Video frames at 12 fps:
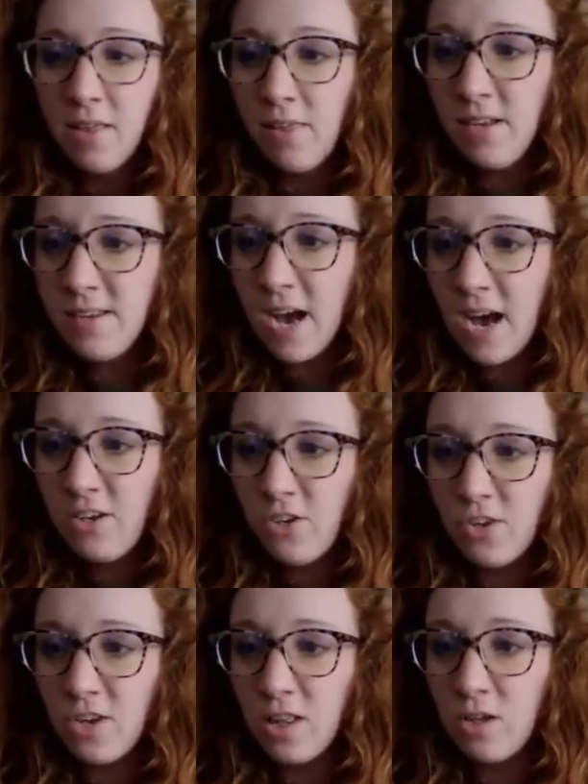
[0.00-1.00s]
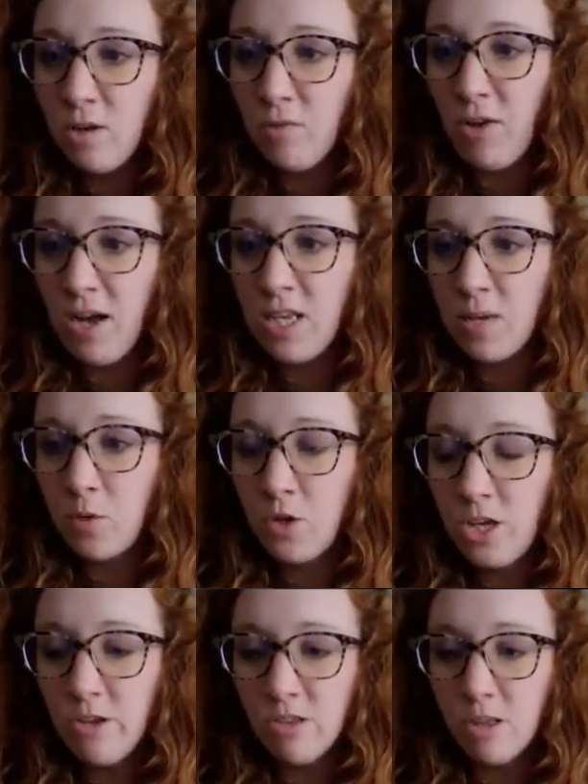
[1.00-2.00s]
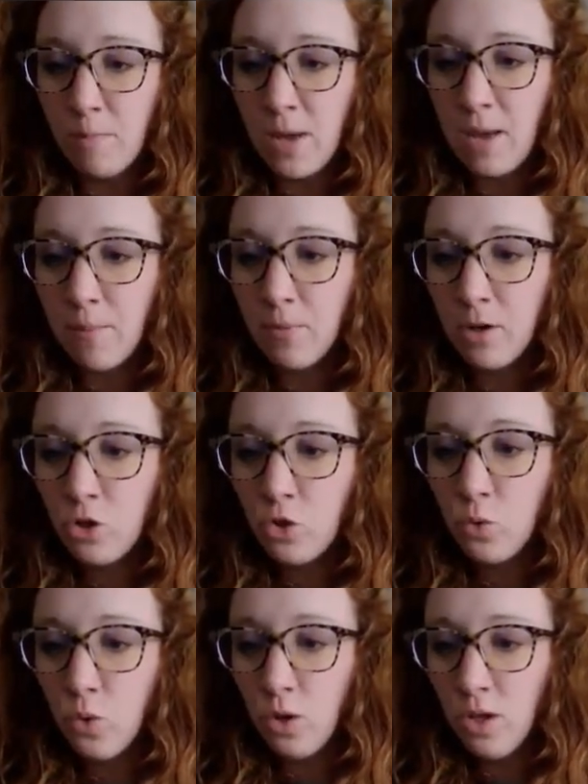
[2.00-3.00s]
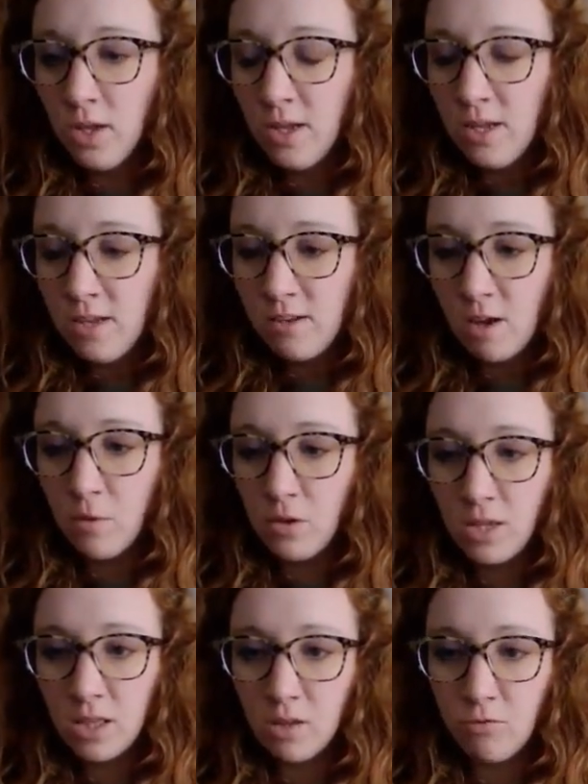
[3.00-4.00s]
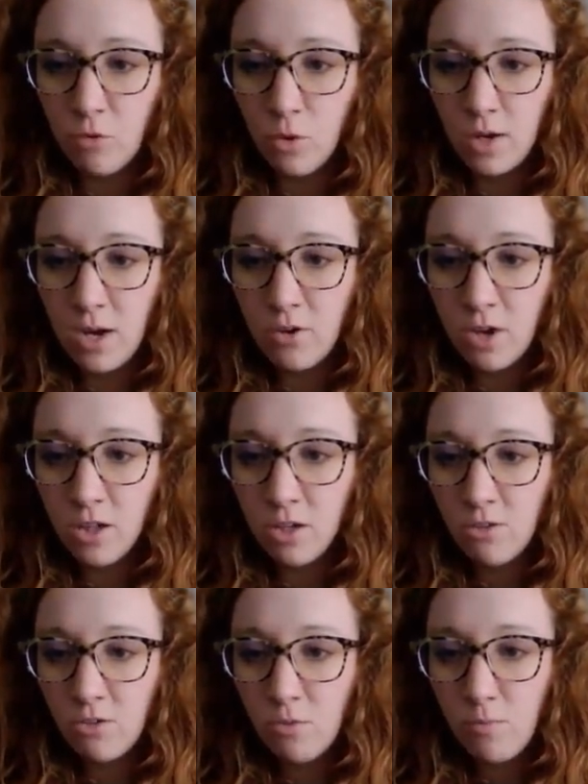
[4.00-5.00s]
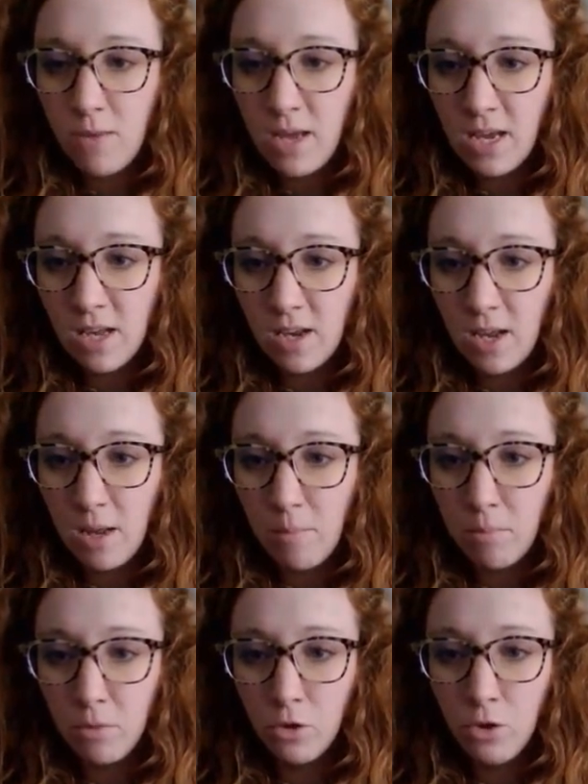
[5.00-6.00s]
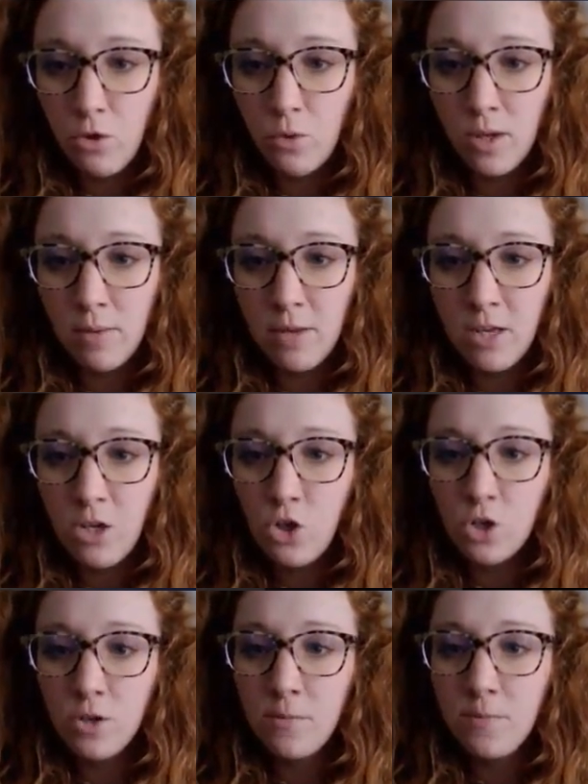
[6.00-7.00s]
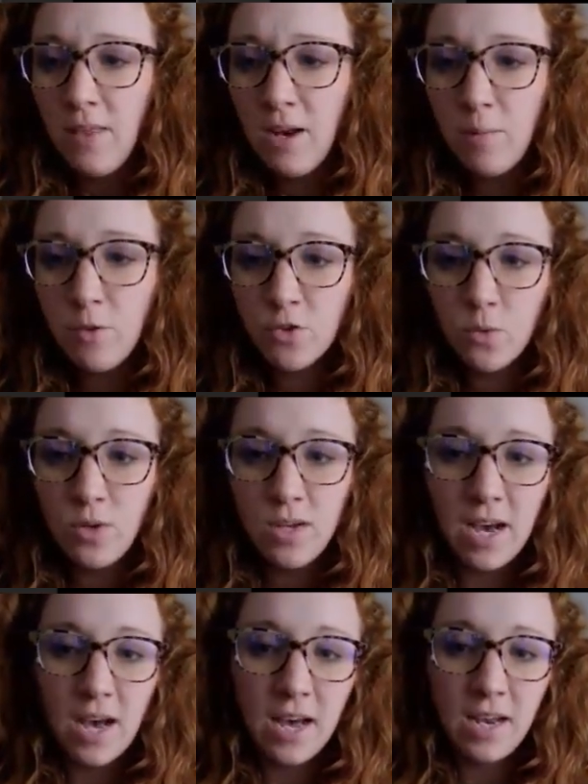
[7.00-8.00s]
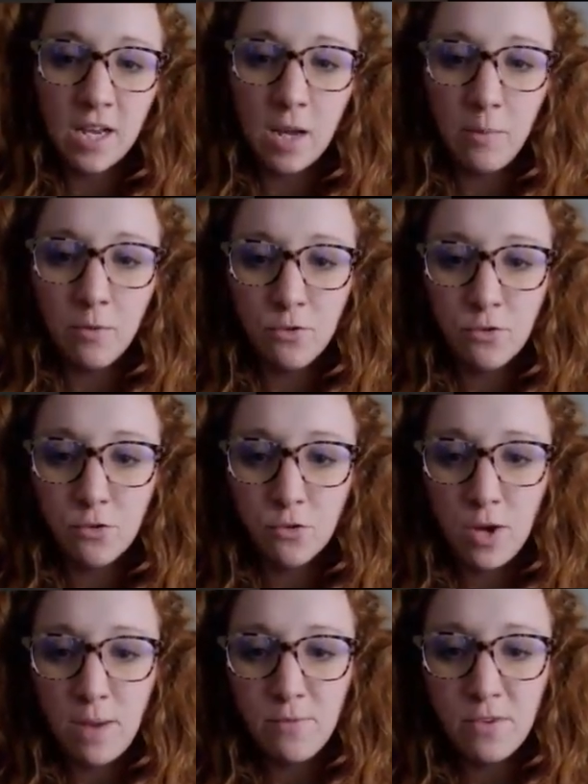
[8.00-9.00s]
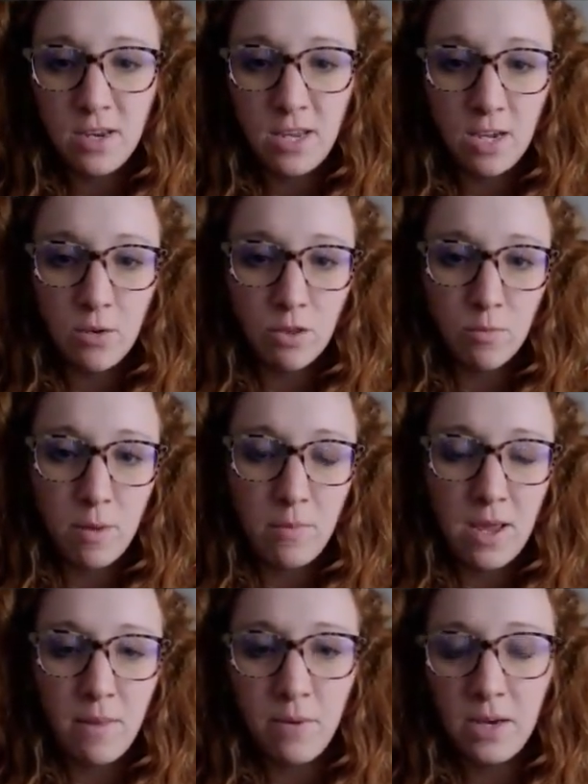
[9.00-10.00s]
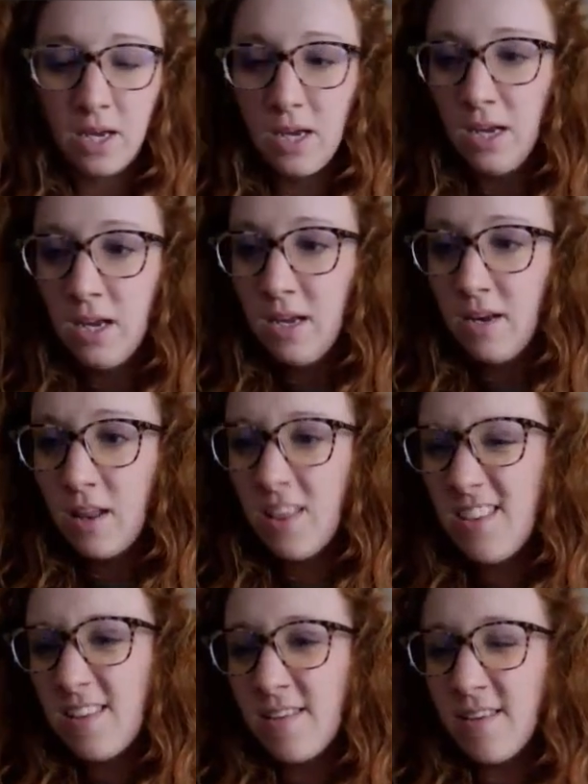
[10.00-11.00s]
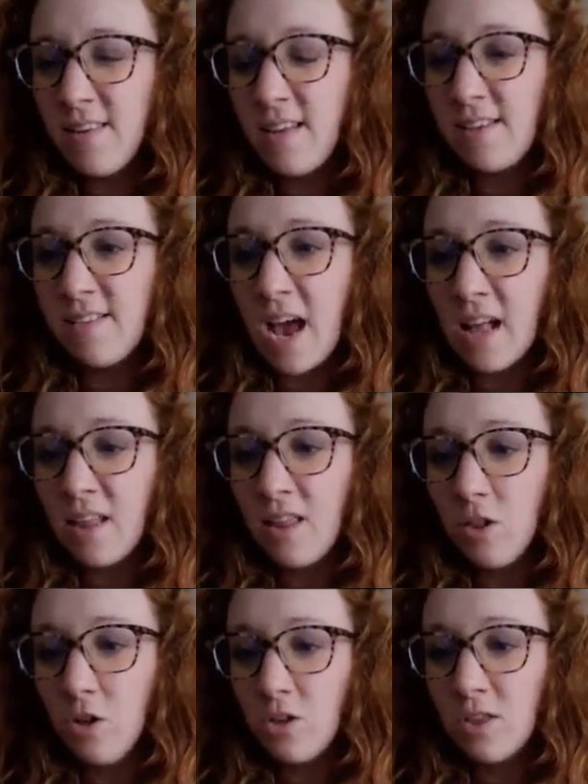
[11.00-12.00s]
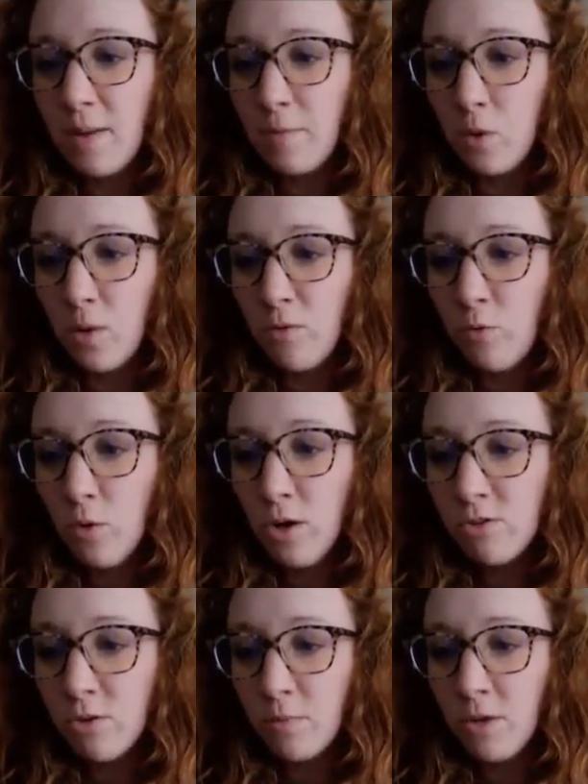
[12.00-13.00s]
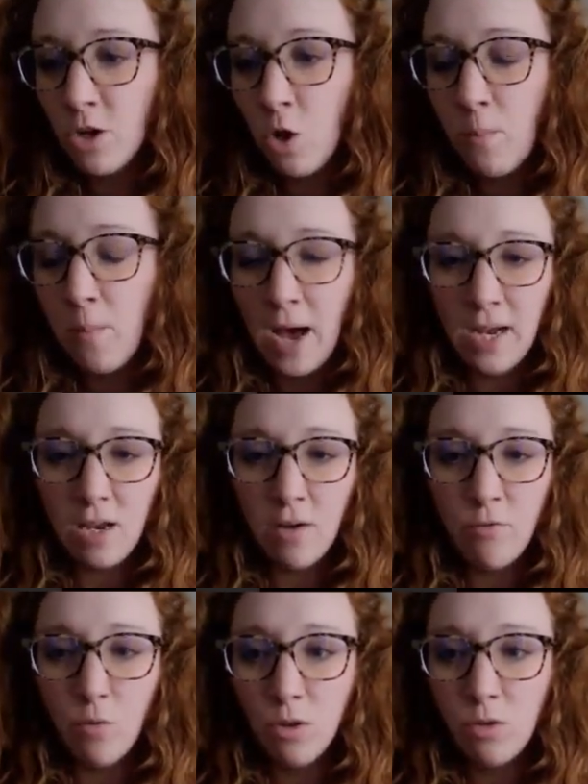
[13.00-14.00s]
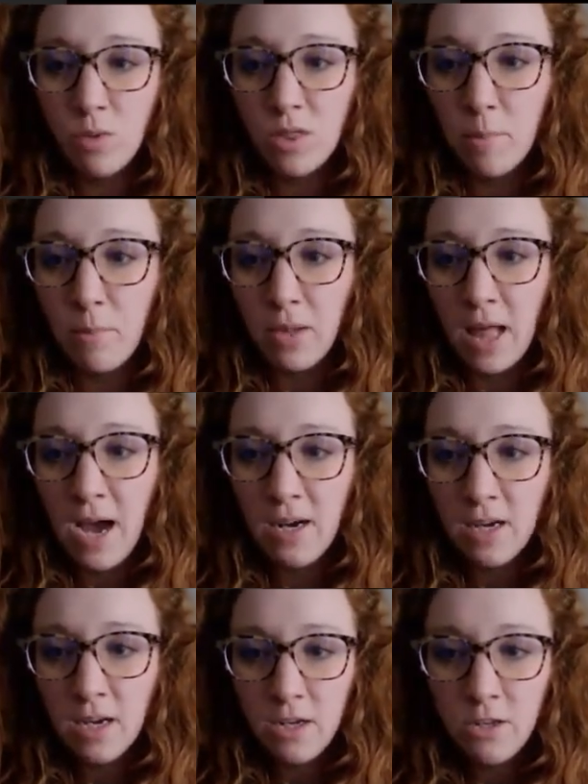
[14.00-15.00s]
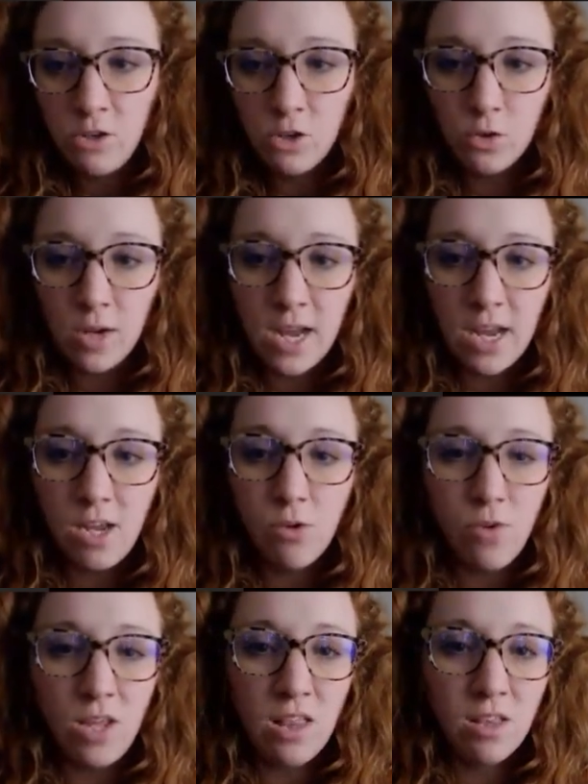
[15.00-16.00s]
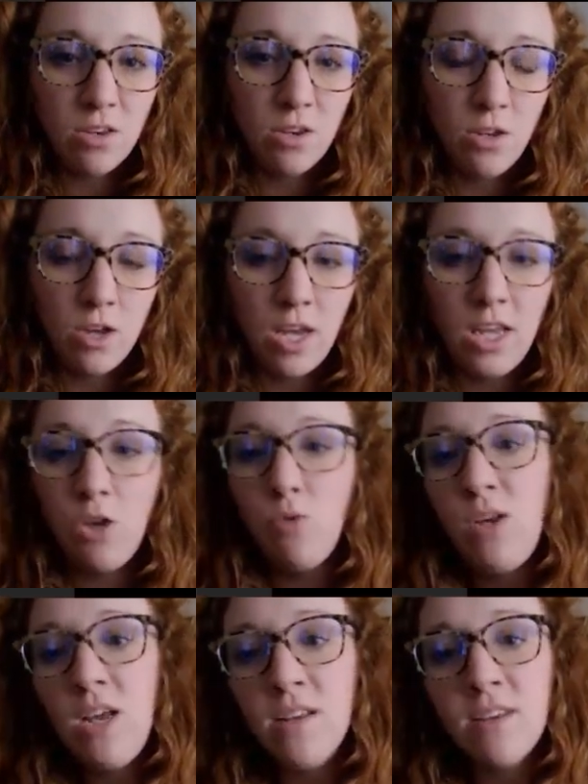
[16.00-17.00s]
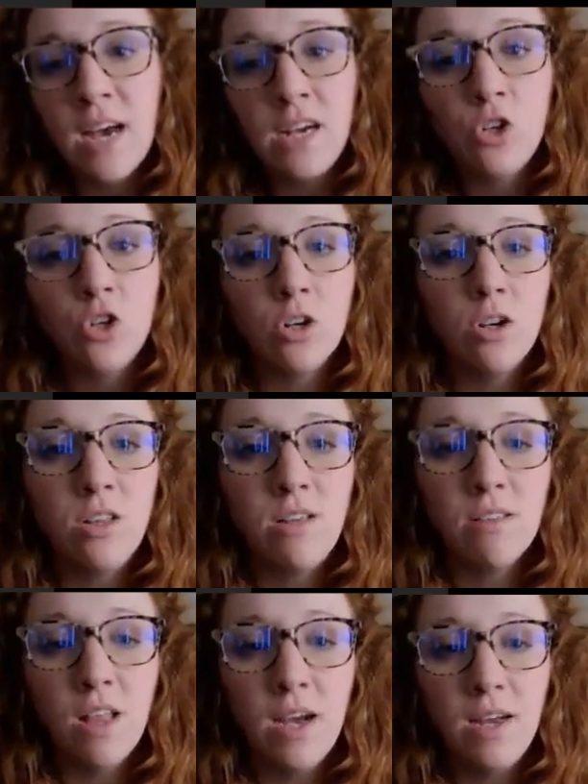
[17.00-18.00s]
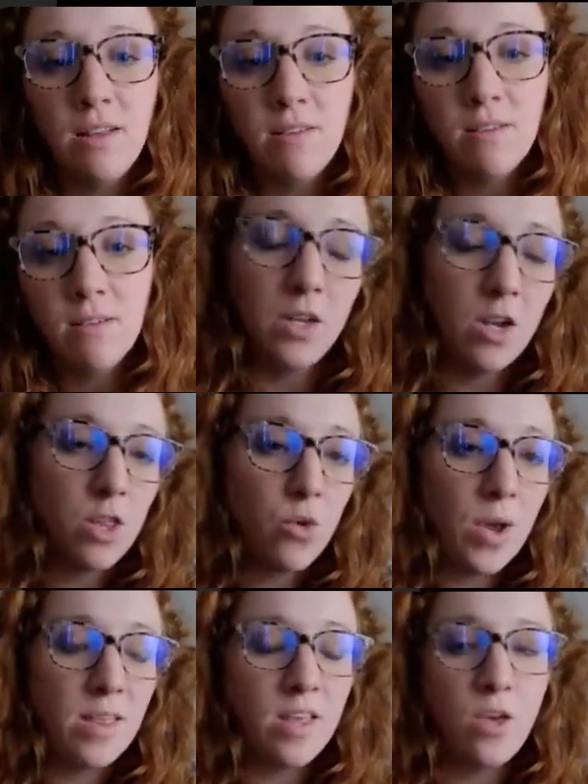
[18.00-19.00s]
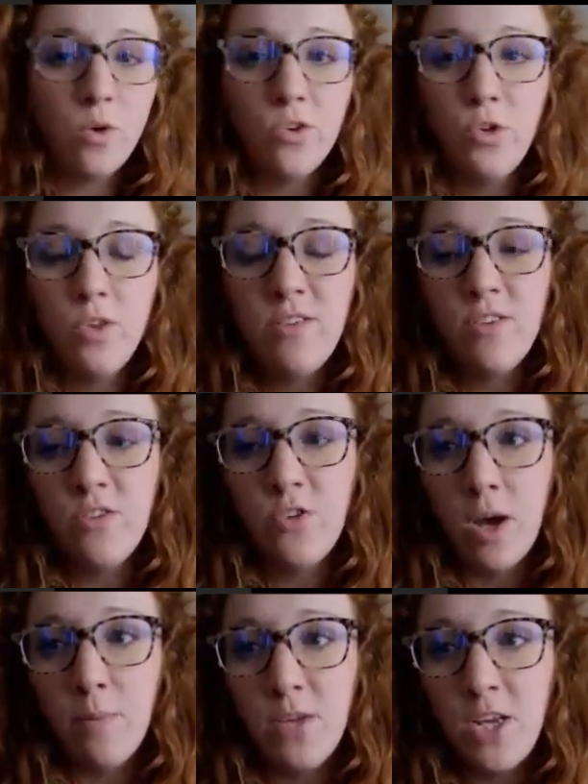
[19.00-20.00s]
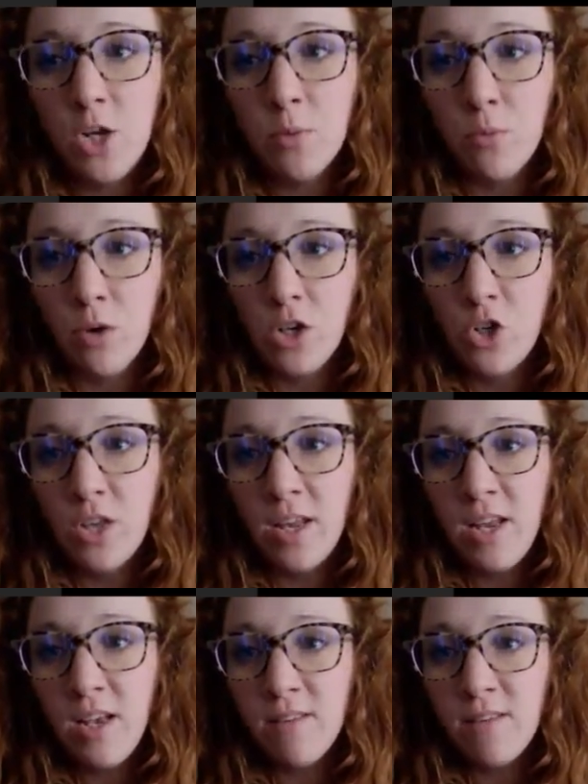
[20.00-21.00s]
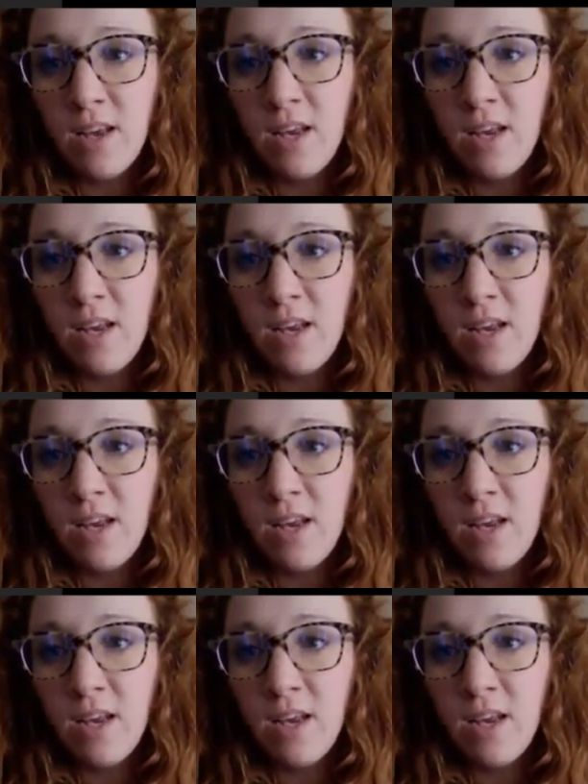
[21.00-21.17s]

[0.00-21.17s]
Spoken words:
Then to add just another effect, I'm going to use the Paintbrush tool. Double click the foreground color to make it a blue image. And then I'm just going to add a couple stripes in here with my paint bucket. Now this isn't exactly the look that I'm going for, so I'm going to go back and forth with the black to create a unique texture to these lines. Another way that you can do this is to update your brush settings